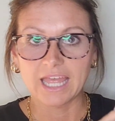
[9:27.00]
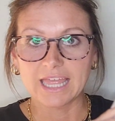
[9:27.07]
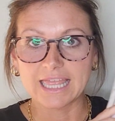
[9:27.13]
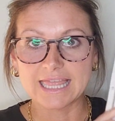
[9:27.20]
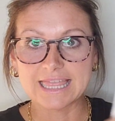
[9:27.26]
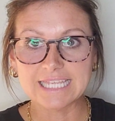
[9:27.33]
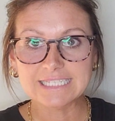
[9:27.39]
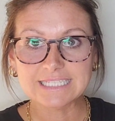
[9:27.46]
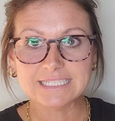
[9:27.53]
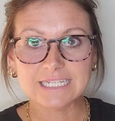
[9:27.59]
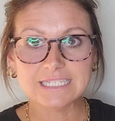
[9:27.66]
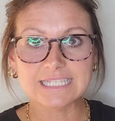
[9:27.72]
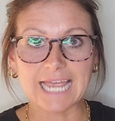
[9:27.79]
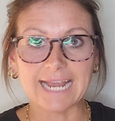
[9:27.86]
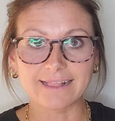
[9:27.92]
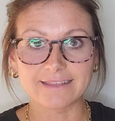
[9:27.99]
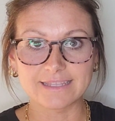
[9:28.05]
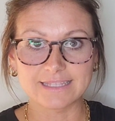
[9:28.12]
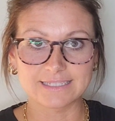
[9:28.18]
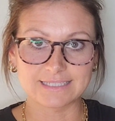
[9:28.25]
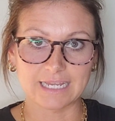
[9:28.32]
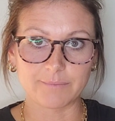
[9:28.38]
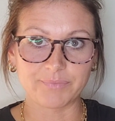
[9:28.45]
This is exactly the
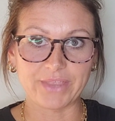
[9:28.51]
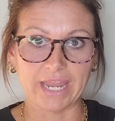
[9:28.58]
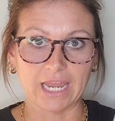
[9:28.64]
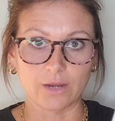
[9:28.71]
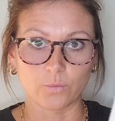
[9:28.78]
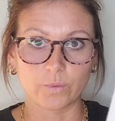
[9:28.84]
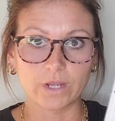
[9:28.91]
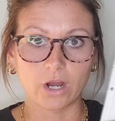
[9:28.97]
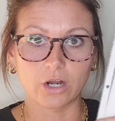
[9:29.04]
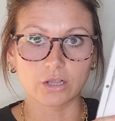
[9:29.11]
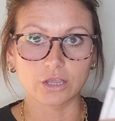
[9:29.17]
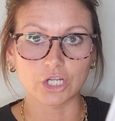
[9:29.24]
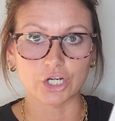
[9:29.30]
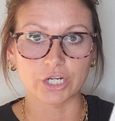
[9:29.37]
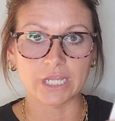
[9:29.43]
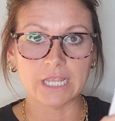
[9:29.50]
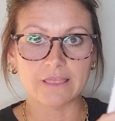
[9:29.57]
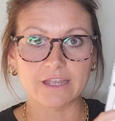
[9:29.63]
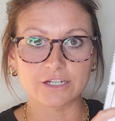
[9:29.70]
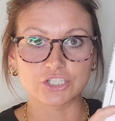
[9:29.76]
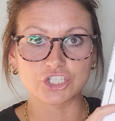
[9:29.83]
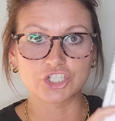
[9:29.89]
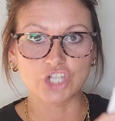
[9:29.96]
same thing. We are learning
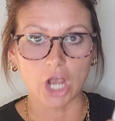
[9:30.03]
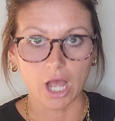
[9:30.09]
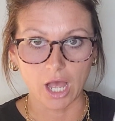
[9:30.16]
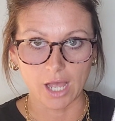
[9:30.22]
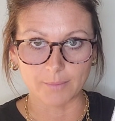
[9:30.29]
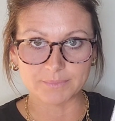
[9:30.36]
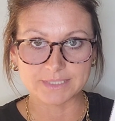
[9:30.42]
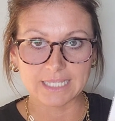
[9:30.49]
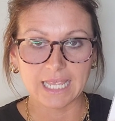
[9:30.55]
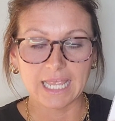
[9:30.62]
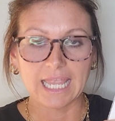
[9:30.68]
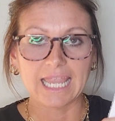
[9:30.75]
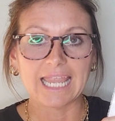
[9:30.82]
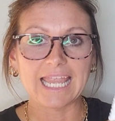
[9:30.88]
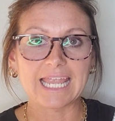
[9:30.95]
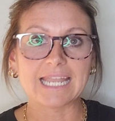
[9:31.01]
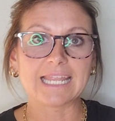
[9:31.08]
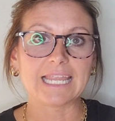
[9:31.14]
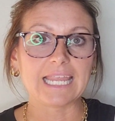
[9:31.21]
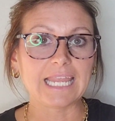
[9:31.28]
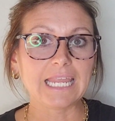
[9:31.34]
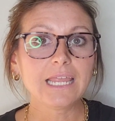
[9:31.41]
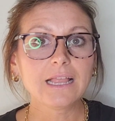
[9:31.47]
their jobs. In
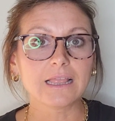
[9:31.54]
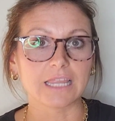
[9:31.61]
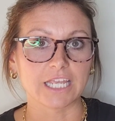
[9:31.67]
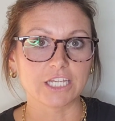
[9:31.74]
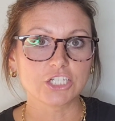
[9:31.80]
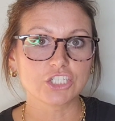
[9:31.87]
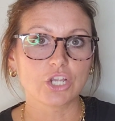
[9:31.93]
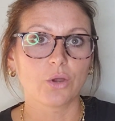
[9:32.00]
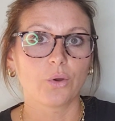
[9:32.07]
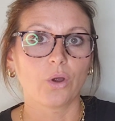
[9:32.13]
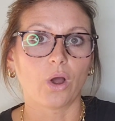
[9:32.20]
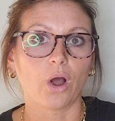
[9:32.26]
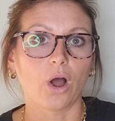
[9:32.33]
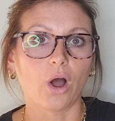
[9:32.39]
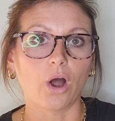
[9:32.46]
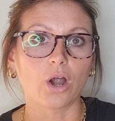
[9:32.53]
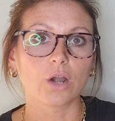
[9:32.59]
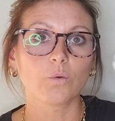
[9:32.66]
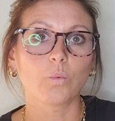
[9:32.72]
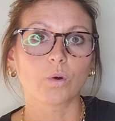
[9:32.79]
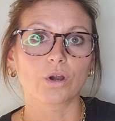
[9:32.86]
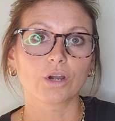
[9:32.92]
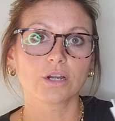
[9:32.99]
English, our
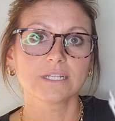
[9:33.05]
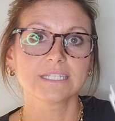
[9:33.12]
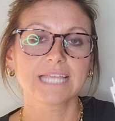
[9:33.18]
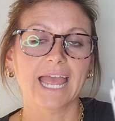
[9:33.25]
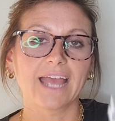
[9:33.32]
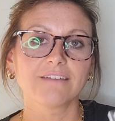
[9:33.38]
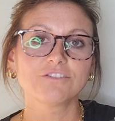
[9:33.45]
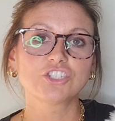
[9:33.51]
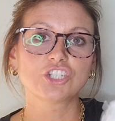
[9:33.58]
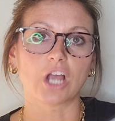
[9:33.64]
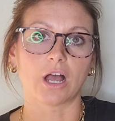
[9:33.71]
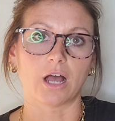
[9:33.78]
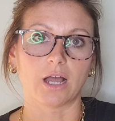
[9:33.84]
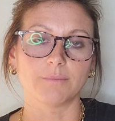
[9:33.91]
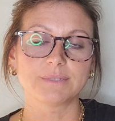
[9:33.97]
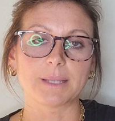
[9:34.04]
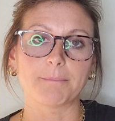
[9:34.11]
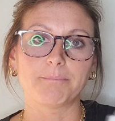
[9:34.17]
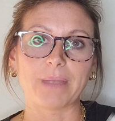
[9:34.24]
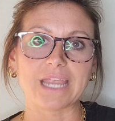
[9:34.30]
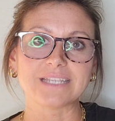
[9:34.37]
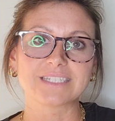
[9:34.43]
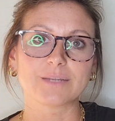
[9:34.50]
words have jobs
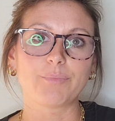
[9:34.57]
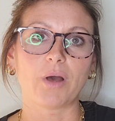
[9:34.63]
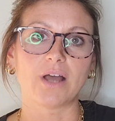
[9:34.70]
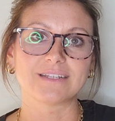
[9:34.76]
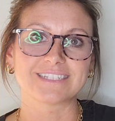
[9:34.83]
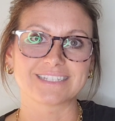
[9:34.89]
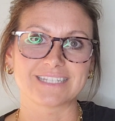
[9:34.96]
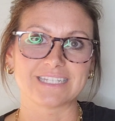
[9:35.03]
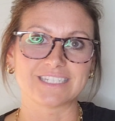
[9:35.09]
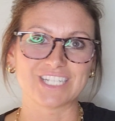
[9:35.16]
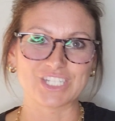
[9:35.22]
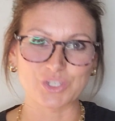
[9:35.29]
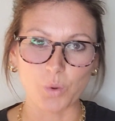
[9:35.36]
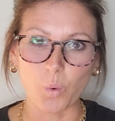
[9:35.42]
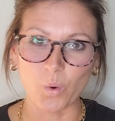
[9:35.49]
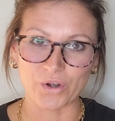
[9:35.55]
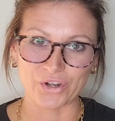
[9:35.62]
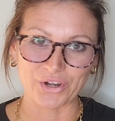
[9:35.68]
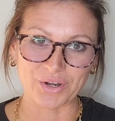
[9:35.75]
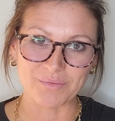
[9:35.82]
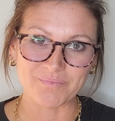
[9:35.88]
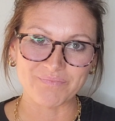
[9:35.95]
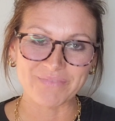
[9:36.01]
based upon sentence
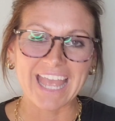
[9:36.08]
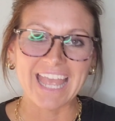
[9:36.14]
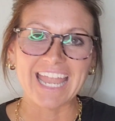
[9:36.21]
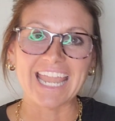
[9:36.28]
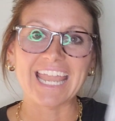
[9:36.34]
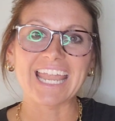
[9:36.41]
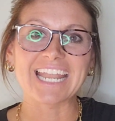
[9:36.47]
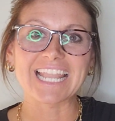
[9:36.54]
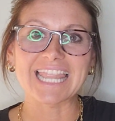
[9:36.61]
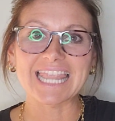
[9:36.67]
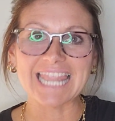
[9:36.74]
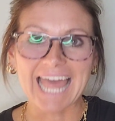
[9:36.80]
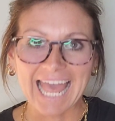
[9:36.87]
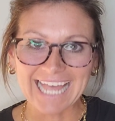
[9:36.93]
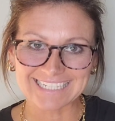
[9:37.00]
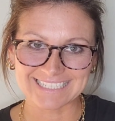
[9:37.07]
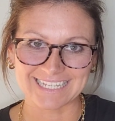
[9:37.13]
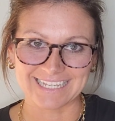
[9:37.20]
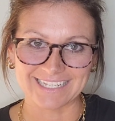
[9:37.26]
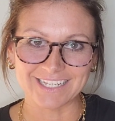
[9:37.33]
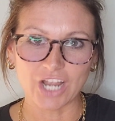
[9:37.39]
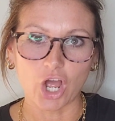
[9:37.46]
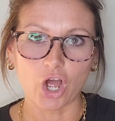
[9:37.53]
order. In
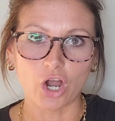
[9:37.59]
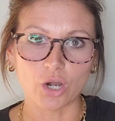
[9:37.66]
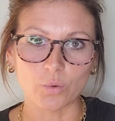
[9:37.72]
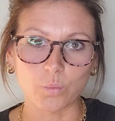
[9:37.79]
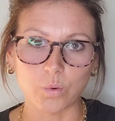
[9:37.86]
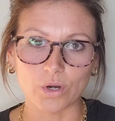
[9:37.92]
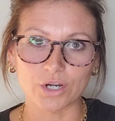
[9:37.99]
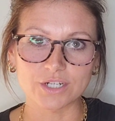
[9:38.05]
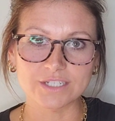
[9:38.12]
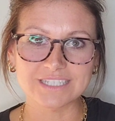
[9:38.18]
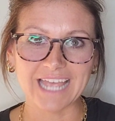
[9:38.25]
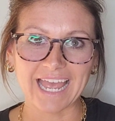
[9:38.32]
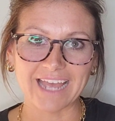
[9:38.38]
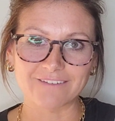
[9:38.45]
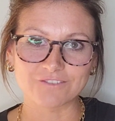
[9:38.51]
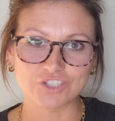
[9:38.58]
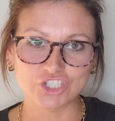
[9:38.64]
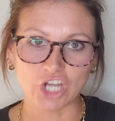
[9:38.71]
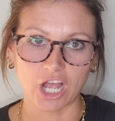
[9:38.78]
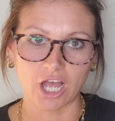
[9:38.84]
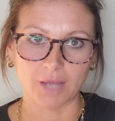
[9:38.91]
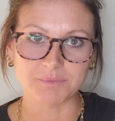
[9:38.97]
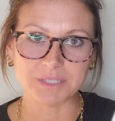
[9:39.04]
Latin, our words have
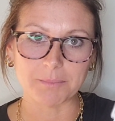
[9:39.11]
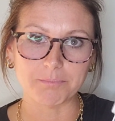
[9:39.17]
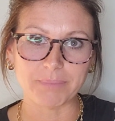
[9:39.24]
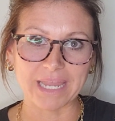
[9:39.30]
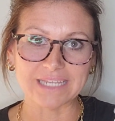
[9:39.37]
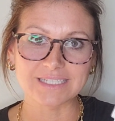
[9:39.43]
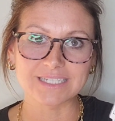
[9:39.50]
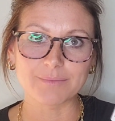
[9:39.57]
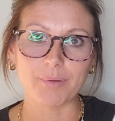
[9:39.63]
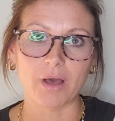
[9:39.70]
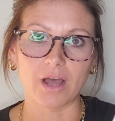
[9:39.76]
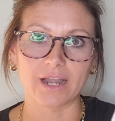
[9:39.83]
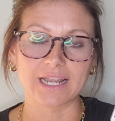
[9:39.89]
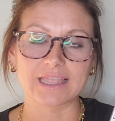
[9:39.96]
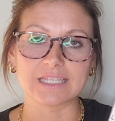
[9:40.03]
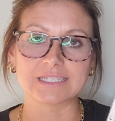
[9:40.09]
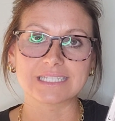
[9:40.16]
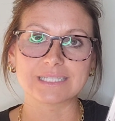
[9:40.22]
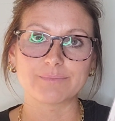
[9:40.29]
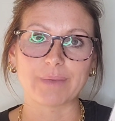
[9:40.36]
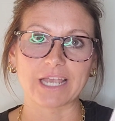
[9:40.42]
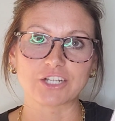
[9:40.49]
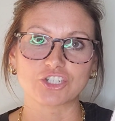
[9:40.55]
jobs based upon these
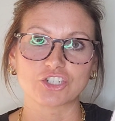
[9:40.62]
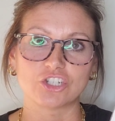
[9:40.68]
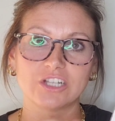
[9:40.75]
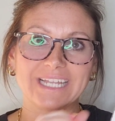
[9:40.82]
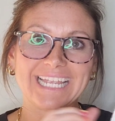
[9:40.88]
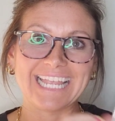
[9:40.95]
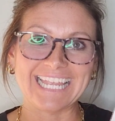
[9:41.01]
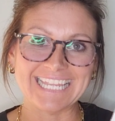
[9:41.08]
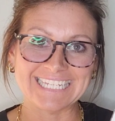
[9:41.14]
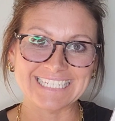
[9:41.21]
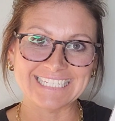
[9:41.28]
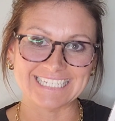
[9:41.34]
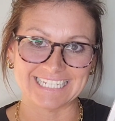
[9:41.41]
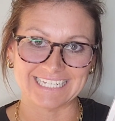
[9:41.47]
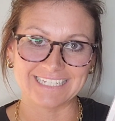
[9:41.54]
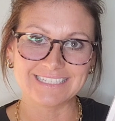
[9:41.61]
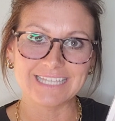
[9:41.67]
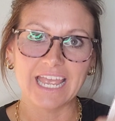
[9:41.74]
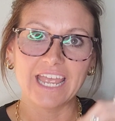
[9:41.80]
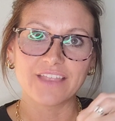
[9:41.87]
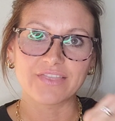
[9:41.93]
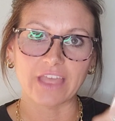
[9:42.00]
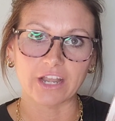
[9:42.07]
special endings
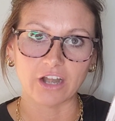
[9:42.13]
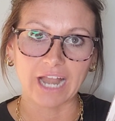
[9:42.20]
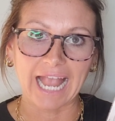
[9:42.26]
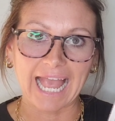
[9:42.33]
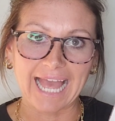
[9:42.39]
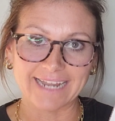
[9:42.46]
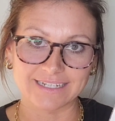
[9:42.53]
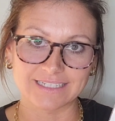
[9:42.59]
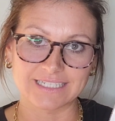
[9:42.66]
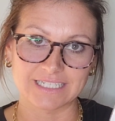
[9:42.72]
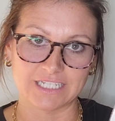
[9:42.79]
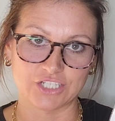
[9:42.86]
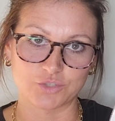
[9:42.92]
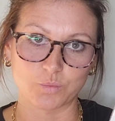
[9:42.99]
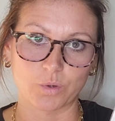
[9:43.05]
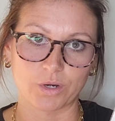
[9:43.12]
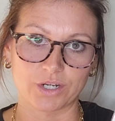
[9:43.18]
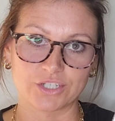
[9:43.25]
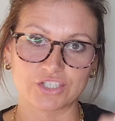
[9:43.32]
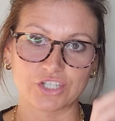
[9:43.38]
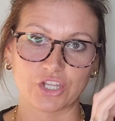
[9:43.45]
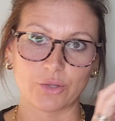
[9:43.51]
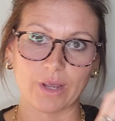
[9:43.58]
that are added to each word.
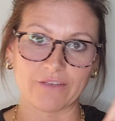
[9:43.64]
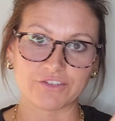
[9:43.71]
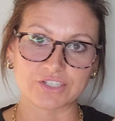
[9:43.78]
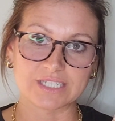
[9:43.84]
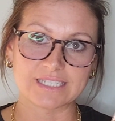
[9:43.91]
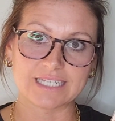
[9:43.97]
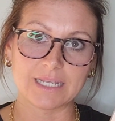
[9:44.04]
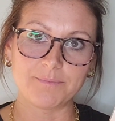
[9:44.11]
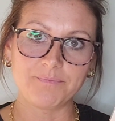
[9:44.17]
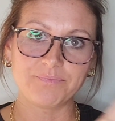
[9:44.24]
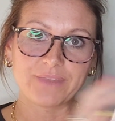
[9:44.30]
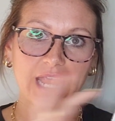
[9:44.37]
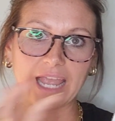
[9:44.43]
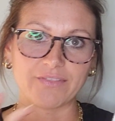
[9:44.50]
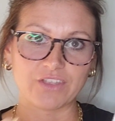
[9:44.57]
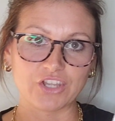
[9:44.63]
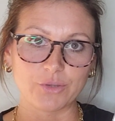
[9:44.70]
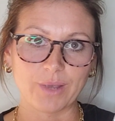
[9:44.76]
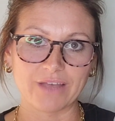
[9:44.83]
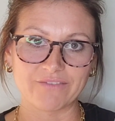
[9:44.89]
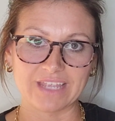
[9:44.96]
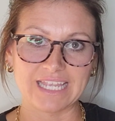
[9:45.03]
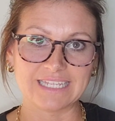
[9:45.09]
So you have your stem, and then you
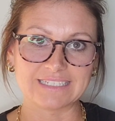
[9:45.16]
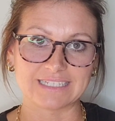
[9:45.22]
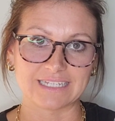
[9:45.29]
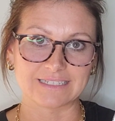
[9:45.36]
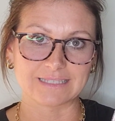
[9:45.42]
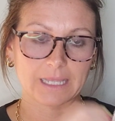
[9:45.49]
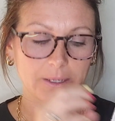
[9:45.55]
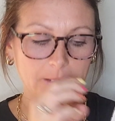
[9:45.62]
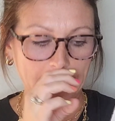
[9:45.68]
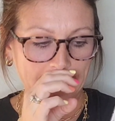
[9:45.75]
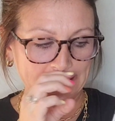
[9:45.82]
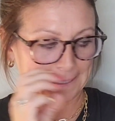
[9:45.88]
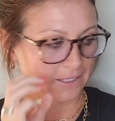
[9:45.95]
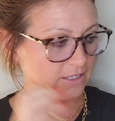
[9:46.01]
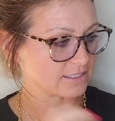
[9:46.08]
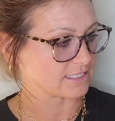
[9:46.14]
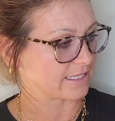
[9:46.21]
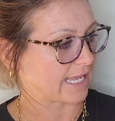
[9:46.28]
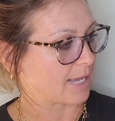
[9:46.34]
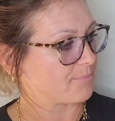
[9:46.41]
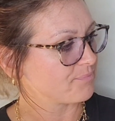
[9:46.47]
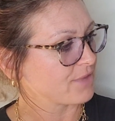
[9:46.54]
have endings that are added onto that.